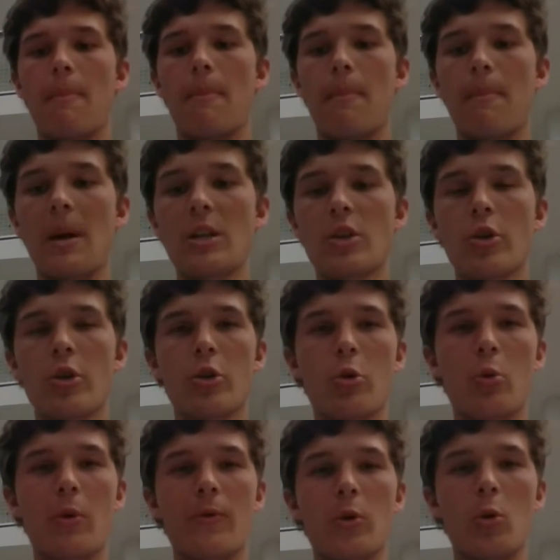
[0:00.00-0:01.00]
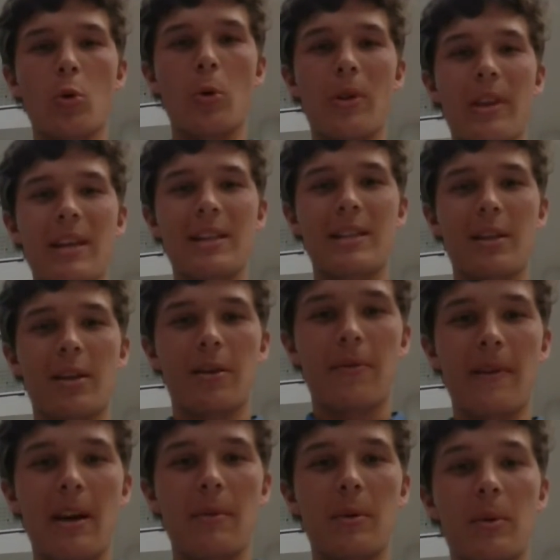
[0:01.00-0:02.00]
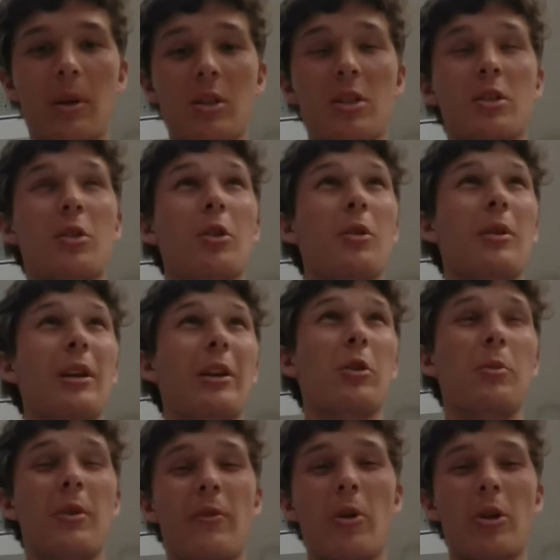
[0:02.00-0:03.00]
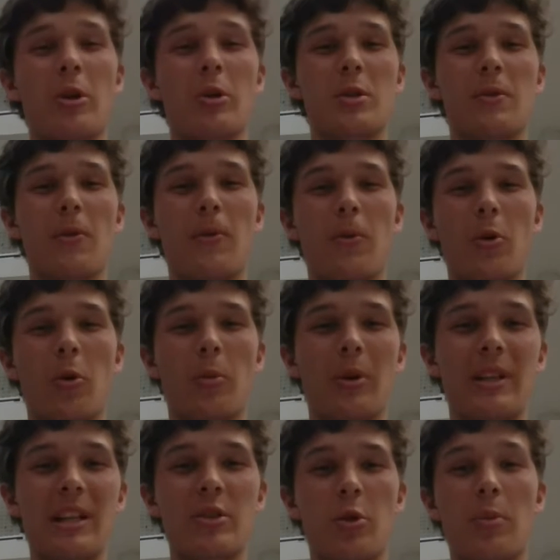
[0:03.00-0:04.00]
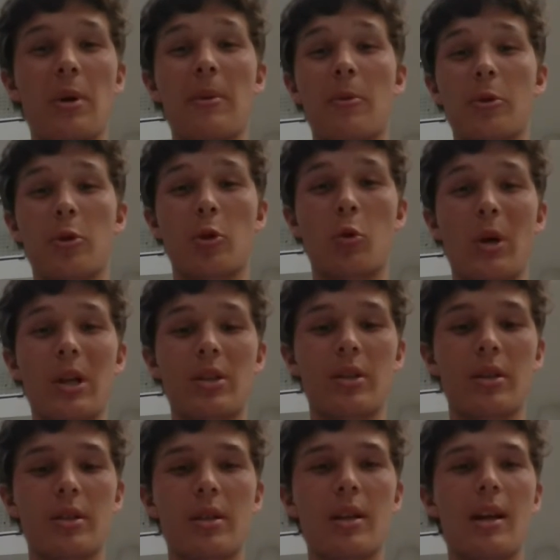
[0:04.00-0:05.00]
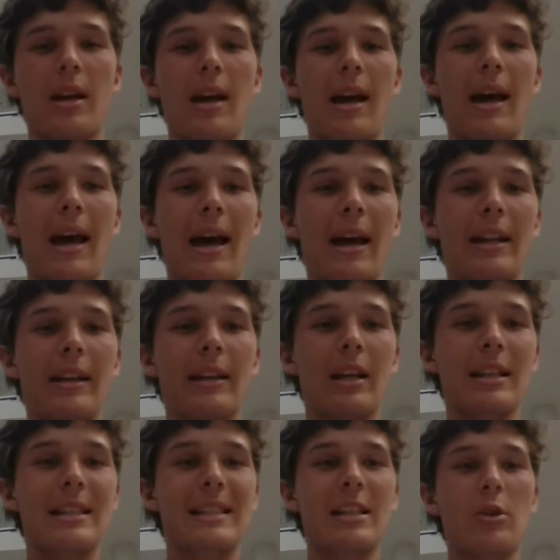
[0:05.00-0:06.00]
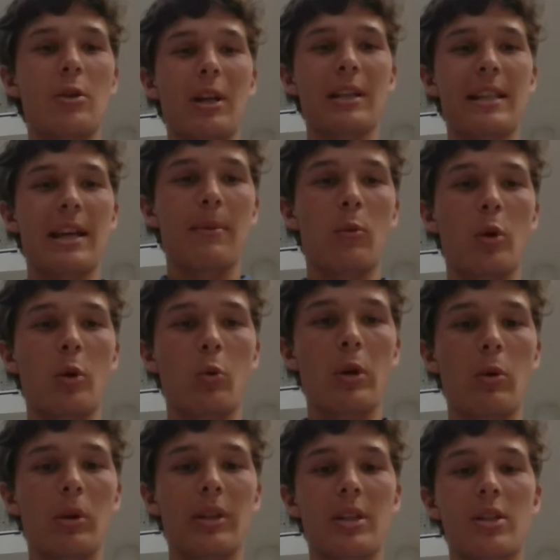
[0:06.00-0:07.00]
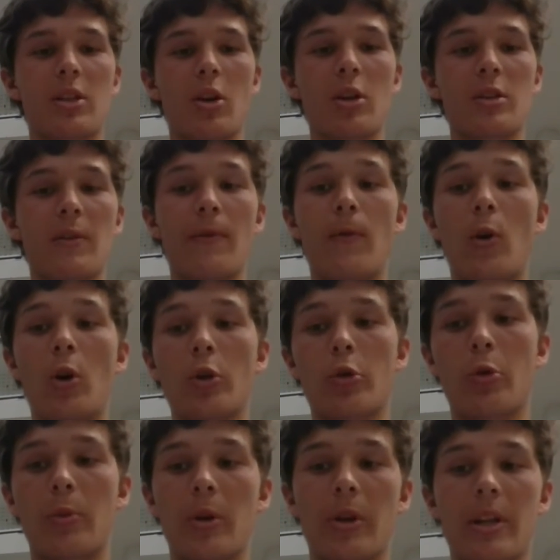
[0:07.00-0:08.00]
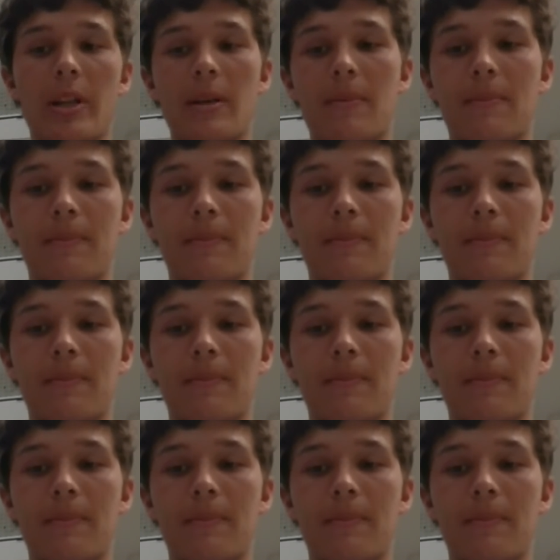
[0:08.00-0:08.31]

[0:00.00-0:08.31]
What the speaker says: Make sure you review this famine because it could be very useful for potential paper 2 questions, and see you next time when we will discuss vulnerability.